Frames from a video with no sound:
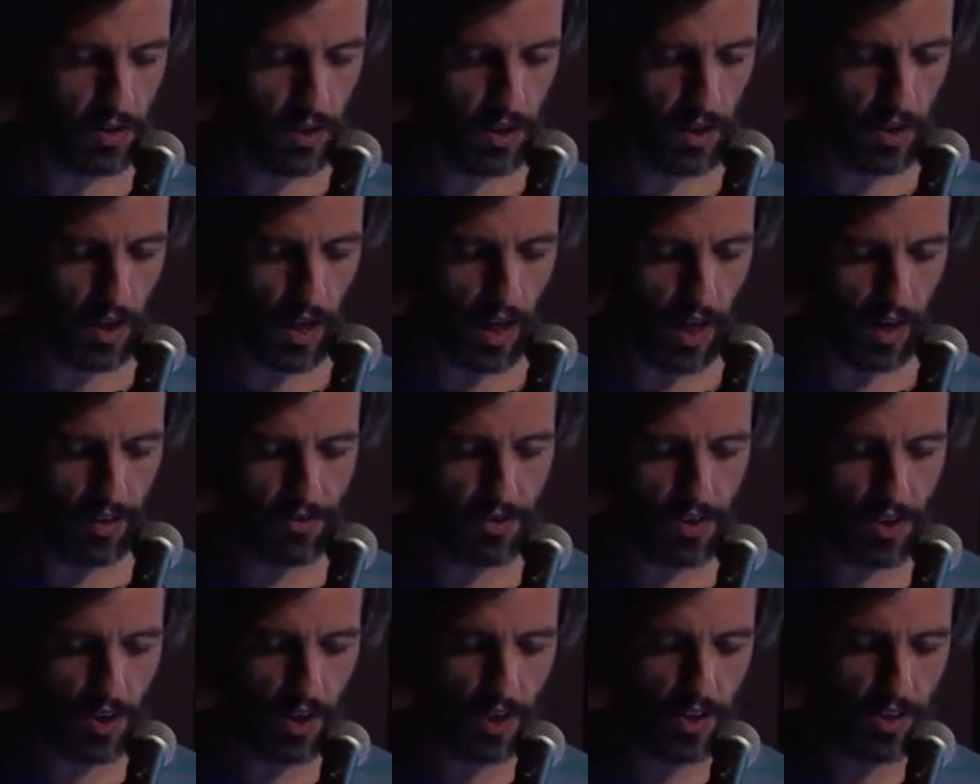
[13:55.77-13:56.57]
He
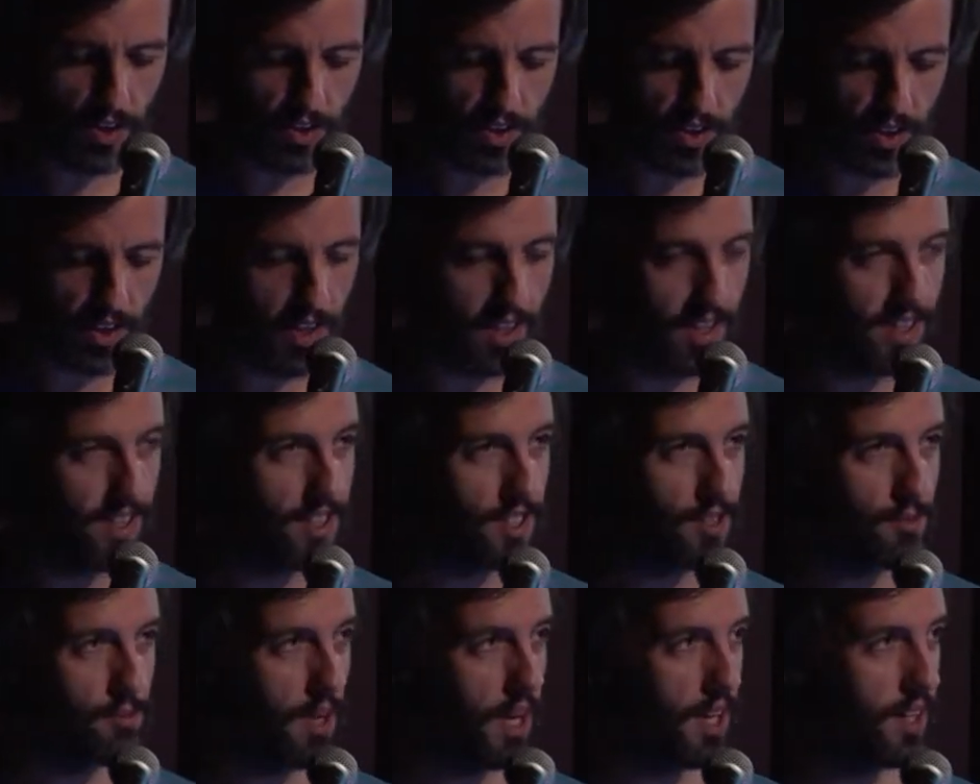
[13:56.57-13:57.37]
half turns and,
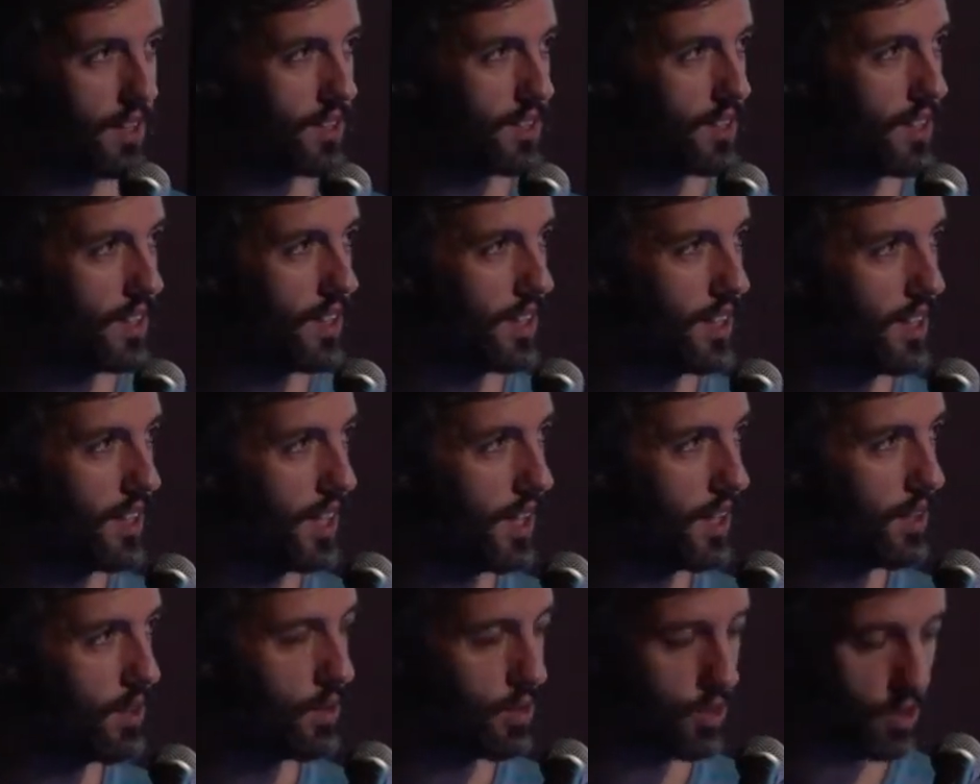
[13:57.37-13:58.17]
and smiles a, a
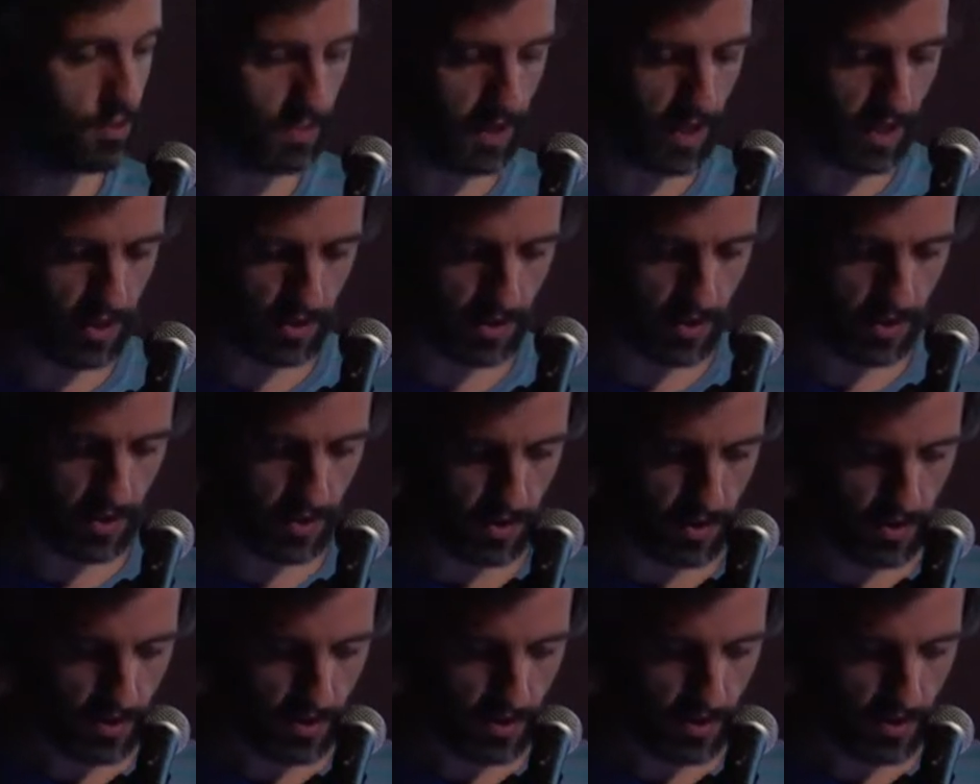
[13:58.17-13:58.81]
yellow smile.